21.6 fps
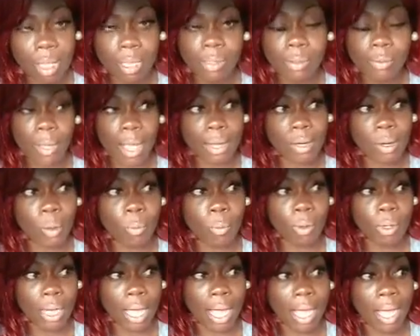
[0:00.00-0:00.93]
so I don't
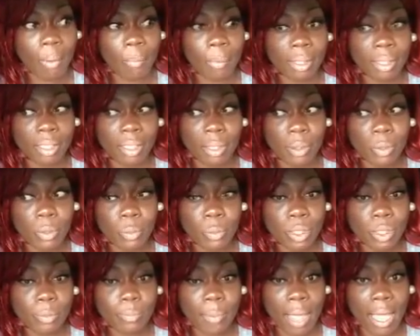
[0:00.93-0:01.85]
want to always
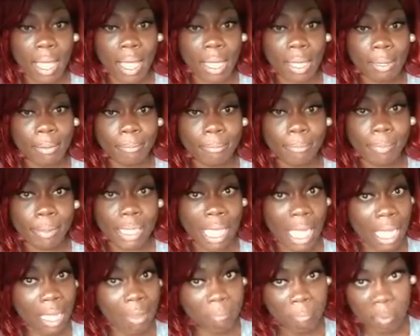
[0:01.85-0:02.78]
lose my
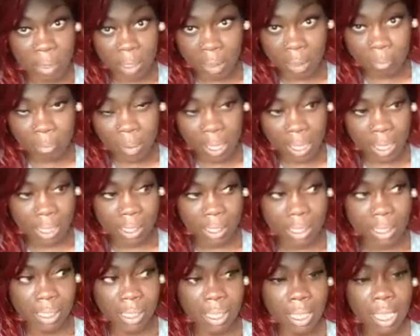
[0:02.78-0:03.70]
tight-fitting
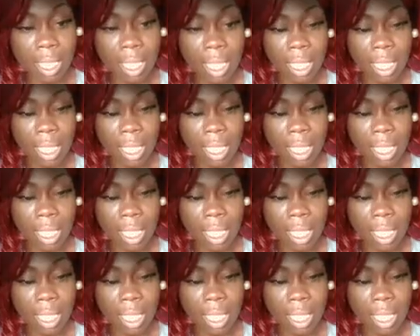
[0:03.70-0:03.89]
pants